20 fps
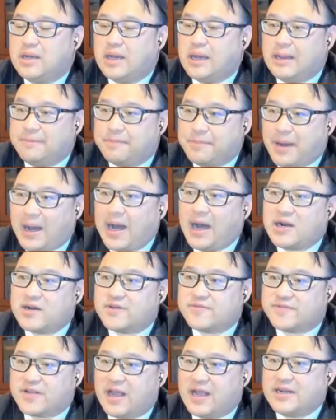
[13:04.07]
And part
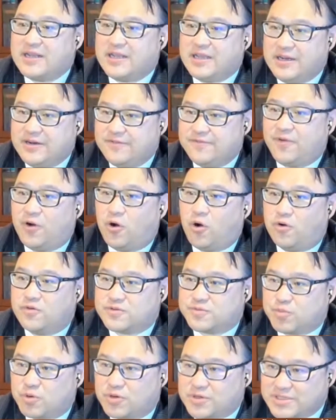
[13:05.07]
of that
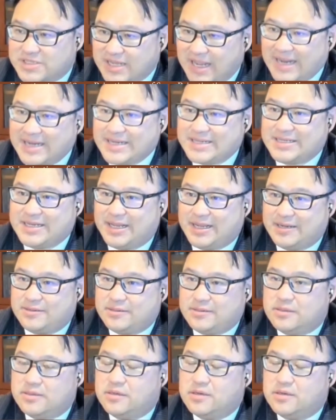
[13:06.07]
involves protecting